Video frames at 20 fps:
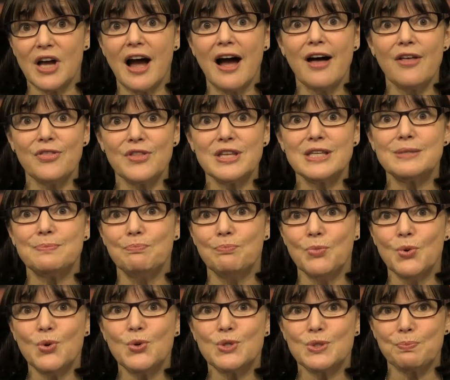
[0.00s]
on this
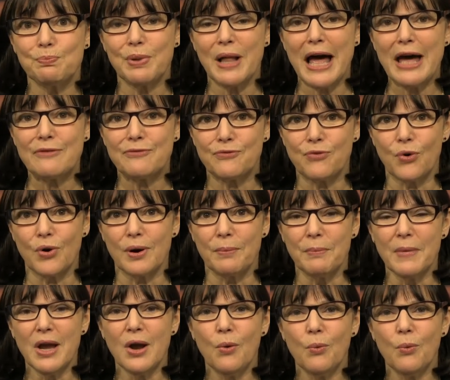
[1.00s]
MOOCs platform.